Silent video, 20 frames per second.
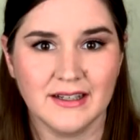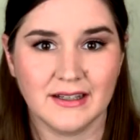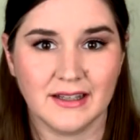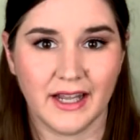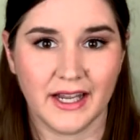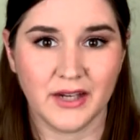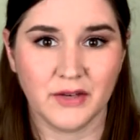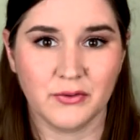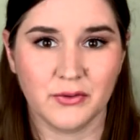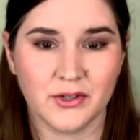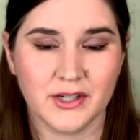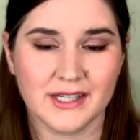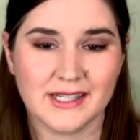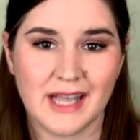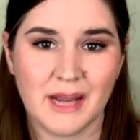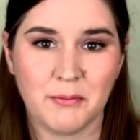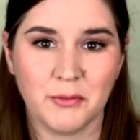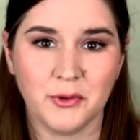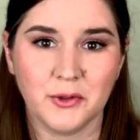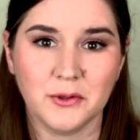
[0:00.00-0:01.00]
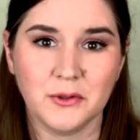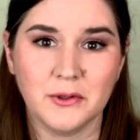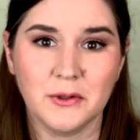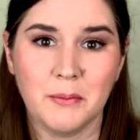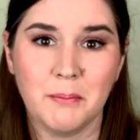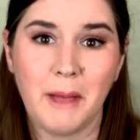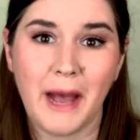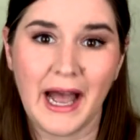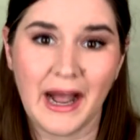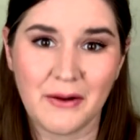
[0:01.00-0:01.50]
Like, for example,
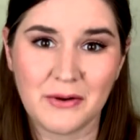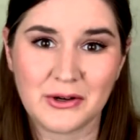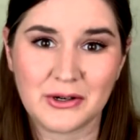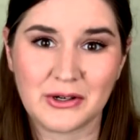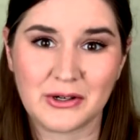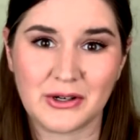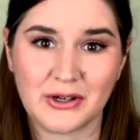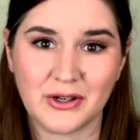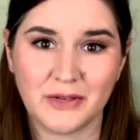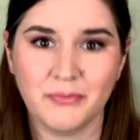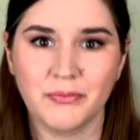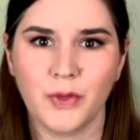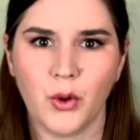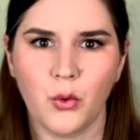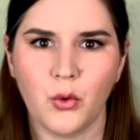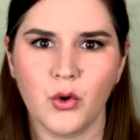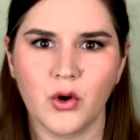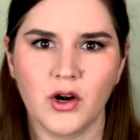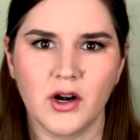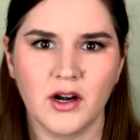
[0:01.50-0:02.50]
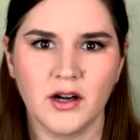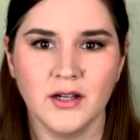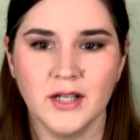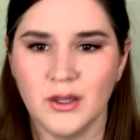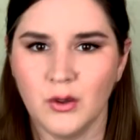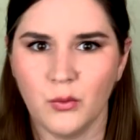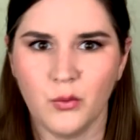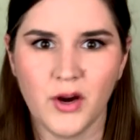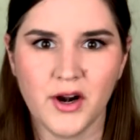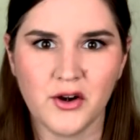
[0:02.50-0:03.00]
Power Girl or
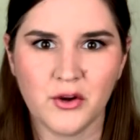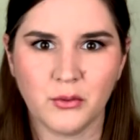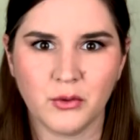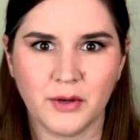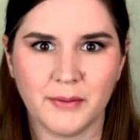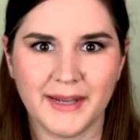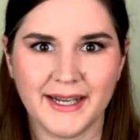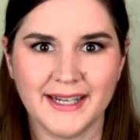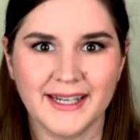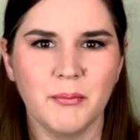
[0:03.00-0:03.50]
Wonder Woman.